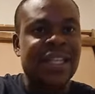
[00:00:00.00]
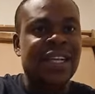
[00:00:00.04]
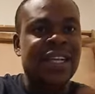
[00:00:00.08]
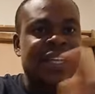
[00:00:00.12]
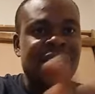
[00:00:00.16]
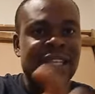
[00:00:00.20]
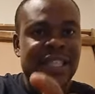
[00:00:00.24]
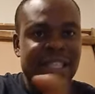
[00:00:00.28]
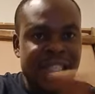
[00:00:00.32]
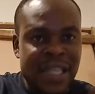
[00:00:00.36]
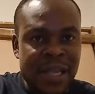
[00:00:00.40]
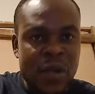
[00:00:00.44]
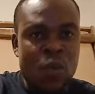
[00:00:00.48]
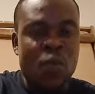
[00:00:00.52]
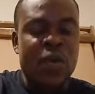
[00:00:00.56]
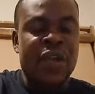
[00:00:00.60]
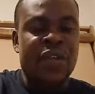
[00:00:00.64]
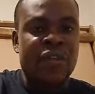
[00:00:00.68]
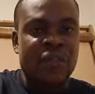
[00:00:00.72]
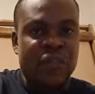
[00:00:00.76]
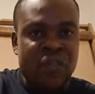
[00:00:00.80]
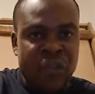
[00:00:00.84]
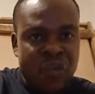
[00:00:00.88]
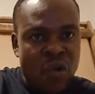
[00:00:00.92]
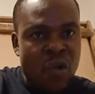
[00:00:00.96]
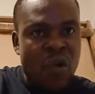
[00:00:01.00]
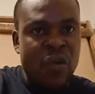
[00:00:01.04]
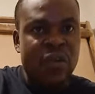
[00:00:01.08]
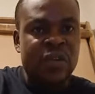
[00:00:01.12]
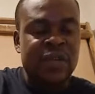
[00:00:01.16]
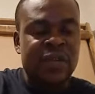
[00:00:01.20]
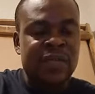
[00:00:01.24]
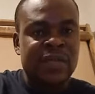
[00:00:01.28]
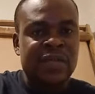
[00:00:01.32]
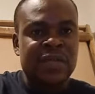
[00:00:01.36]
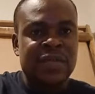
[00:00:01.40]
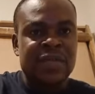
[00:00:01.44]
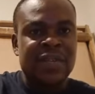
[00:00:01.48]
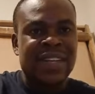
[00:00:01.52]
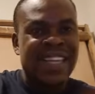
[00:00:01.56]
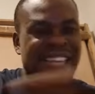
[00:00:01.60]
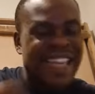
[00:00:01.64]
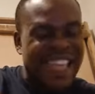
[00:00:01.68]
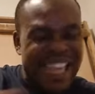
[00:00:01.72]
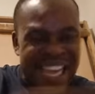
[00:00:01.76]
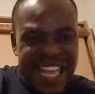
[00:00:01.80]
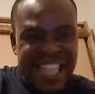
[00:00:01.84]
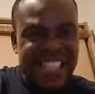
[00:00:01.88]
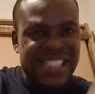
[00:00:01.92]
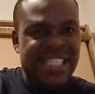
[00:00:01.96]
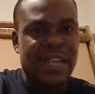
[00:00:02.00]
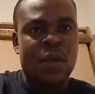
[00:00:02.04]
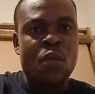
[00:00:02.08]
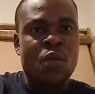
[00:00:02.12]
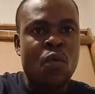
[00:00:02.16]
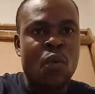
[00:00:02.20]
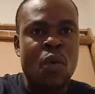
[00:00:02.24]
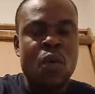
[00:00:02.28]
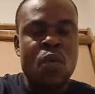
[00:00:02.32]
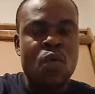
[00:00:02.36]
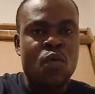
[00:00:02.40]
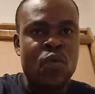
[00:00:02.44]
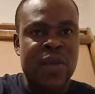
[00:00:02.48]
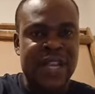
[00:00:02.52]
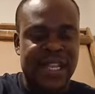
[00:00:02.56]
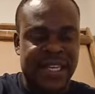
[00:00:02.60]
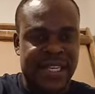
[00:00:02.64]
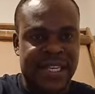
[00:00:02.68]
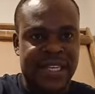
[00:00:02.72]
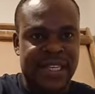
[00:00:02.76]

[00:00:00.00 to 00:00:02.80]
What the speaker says: they will fall less than 1 week,